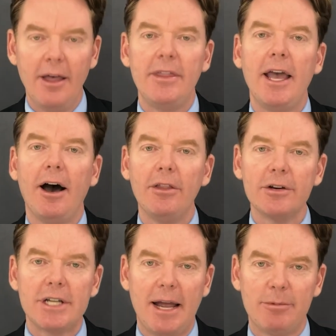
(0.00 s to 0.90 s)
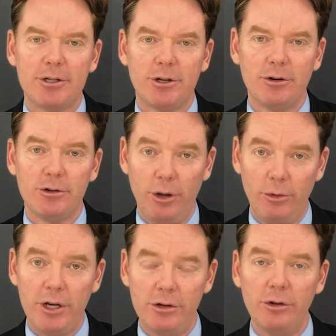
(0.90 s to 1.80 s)
The other type of surgery
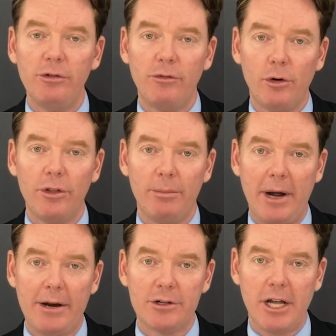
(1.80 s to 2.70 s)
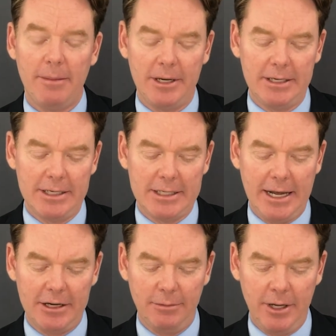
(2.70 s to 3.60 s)
we do for the microscopic
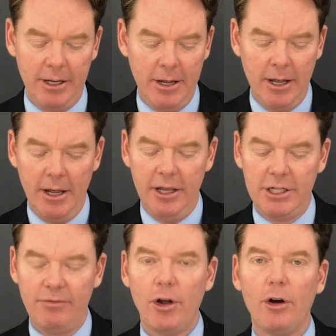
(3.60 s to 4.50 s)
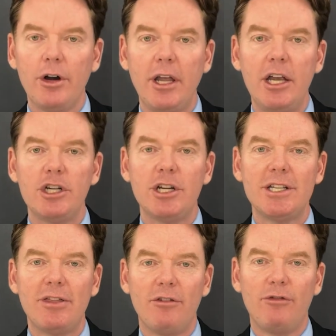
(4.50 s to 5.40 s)
discectomy is if the herniation is
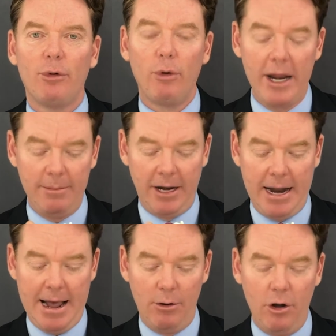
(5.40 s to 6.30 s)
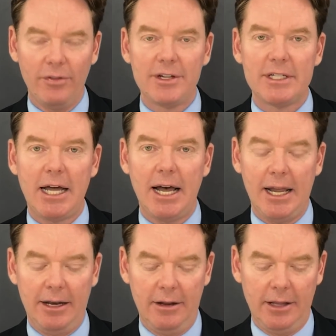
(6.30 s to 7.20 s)
in the foramen, out on the
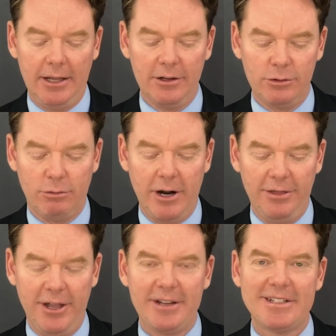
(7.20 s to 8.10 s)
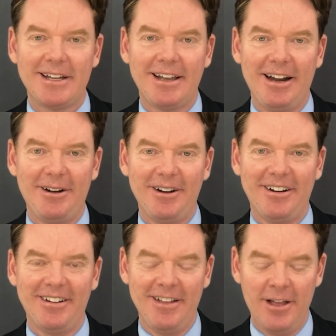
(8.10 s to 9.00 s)
side, like this red thing sticking out here.